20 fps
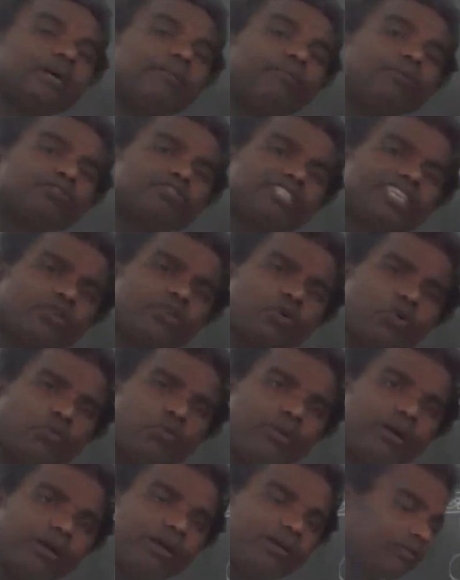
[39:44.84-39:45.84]
cucumber.
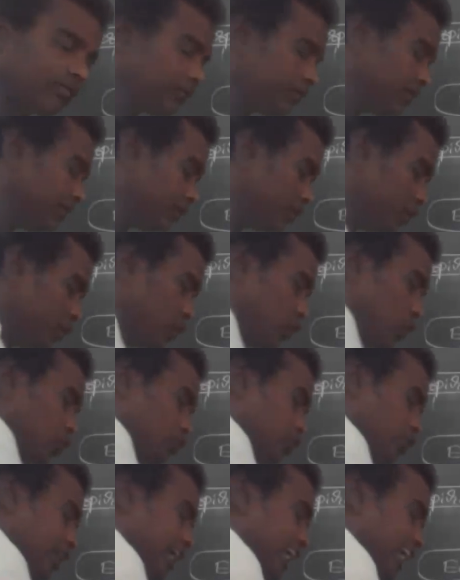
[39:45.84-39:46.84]
Holothuridea
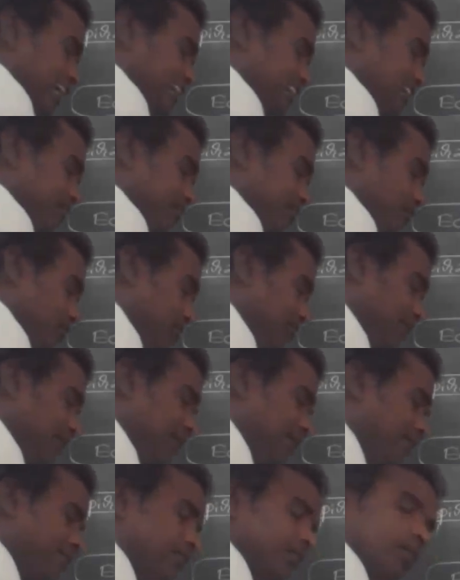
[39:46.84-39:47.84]
example what
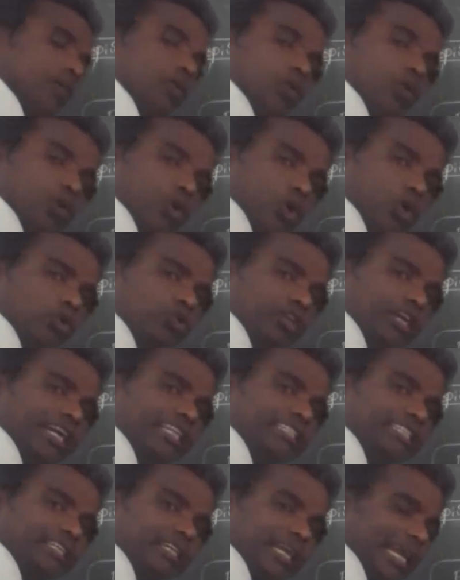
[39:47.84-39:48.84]
ma? Holothuridea is a
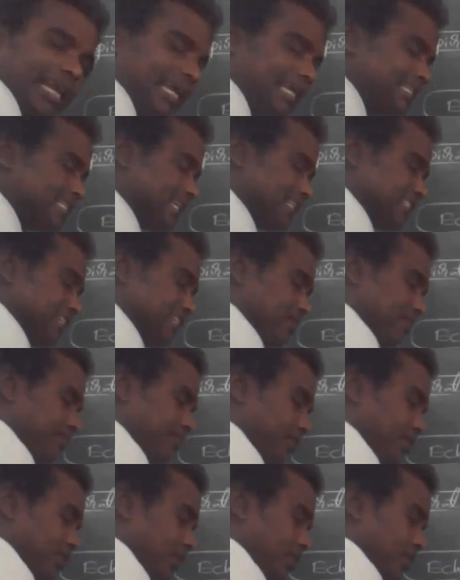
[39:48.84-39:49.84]
class example.
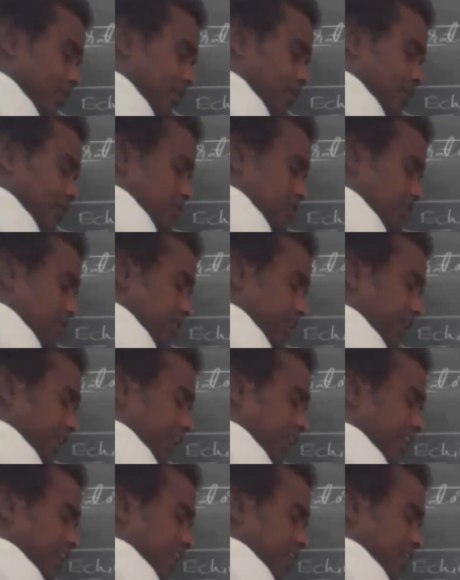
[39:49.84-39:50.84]

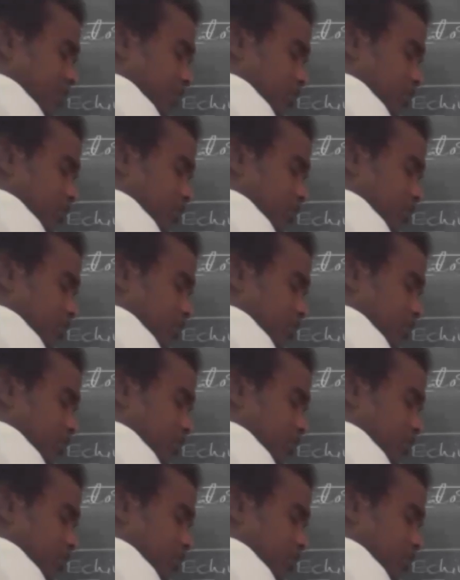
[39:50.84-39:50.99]
Sea